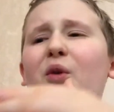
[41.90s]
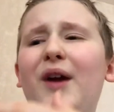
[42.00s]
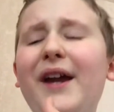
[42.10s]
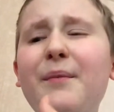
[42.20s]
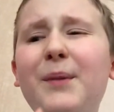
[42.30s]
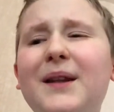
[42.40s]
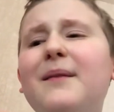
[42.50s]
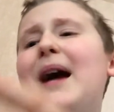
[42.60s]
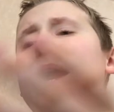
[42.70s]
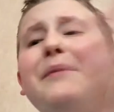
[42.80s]
away, but
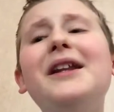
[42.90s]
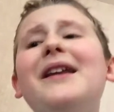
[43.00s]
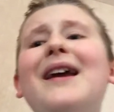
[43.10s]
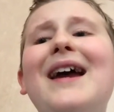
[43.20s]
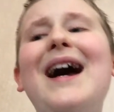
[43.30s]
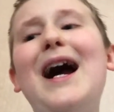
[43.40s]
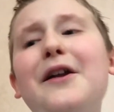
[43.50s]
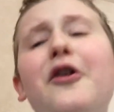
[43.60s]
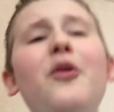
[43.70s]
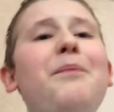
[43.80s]
I mean,
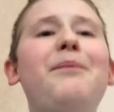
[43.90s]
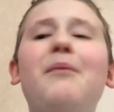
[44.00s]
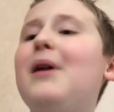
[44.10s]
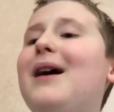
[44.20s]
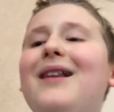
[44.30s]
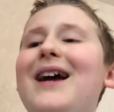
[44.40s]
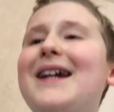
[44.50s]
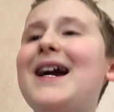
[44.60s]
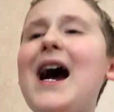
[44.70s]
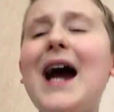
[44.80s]
I know,
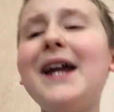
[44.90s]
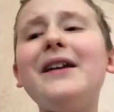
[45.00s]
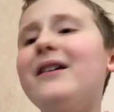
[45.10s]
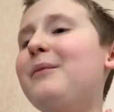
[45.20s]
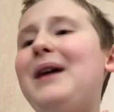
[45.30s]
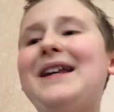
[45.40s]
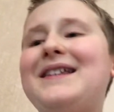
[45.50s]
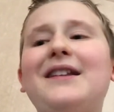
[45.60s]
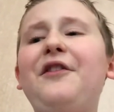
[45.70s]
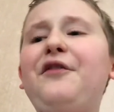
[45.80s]
I
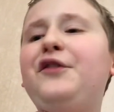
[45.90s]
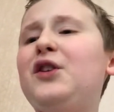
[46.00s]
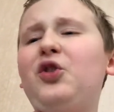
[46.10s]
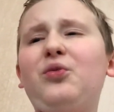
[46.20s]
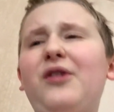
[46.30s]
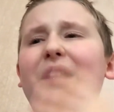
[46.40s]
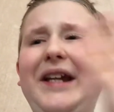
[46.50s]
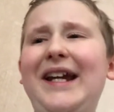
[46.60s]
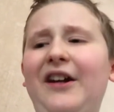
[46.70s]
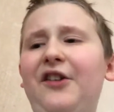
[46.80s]
myself don't
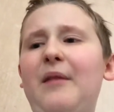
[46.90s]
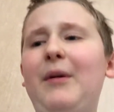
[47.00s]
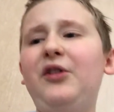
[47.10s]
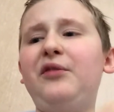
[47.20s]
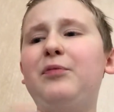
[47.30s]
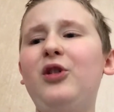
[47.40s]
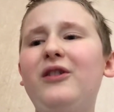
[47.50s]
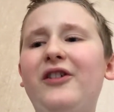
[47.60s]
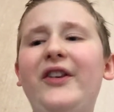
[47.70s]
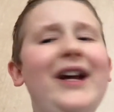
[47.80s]
really care about
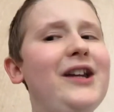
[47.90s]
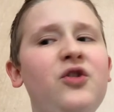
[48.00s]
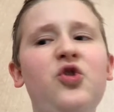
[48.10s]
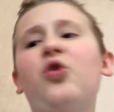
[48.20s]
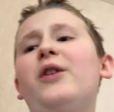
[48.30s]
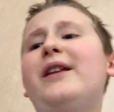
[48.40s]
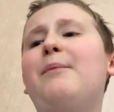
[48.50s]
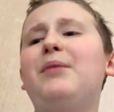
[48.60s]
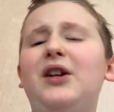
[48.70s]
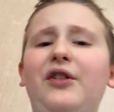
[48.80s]
spoilers. I enjoy
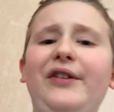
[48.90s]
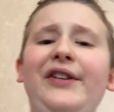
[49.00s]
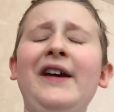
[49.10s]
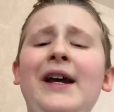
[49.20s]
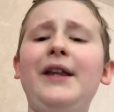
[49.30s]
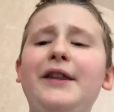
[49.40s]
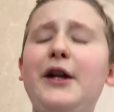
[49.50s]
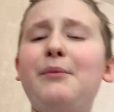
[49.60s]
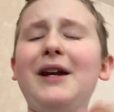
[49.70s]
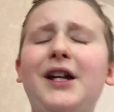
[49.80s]
them because
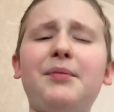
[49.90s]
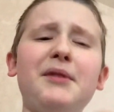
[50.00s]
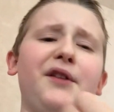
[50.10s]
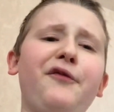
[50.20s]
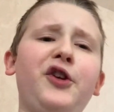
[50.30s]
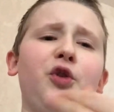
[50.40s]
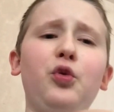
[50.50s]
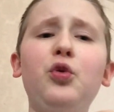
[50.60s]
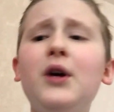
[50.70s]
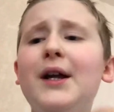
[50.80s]
they make me
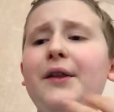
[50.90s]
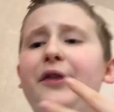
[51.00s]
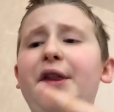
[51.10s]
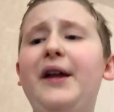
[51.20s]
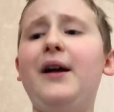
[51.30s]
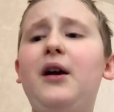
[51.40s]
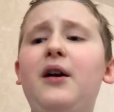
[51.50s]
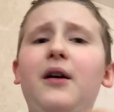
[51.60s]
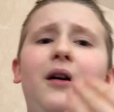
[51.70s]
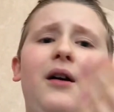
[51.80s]
view the
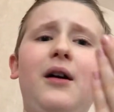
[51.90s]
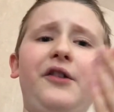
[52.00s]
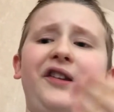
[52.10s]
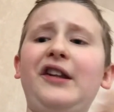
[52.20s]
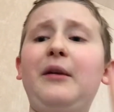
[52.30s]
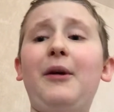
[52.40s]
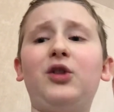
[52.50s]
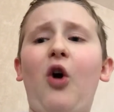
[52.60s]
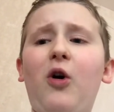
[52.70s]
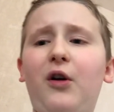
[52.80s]

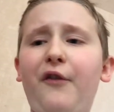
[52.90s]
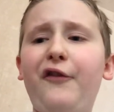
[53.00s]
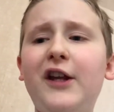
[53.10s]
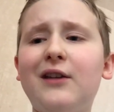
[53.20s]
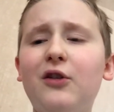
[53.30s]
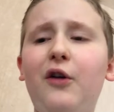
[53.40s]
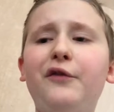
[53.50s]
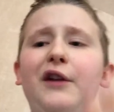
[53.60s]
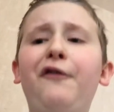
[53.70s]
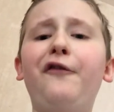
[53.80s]
cinematography
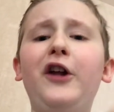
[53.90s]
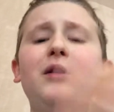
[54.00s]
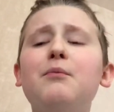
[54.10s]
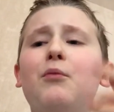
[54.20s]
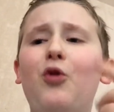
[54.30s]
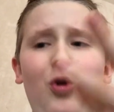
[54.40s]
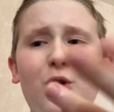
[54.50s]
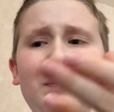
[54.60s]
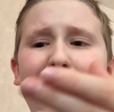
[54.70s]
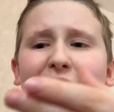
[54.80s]
of the film
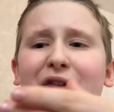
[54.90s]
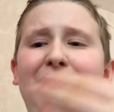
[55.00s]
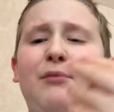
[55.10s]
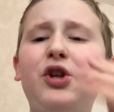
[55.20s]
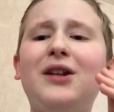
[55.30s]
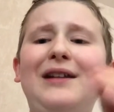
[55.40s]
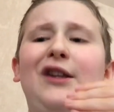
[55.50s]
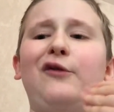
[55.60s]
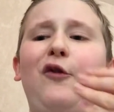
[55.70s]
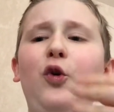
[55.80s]
more, because I'm not
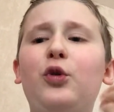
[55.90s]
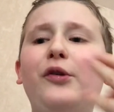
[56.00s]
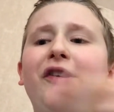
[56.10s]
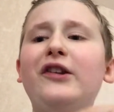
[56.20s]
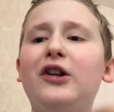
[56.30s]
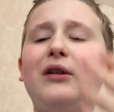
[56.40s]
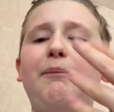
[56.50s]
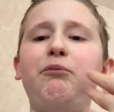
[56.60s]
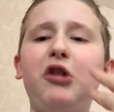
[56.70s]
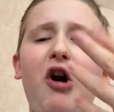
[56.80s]
as focused on the
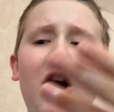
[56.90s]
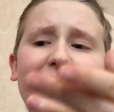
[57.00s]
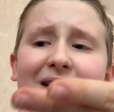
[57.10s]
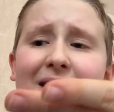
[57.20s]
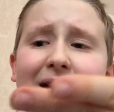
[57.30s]
plot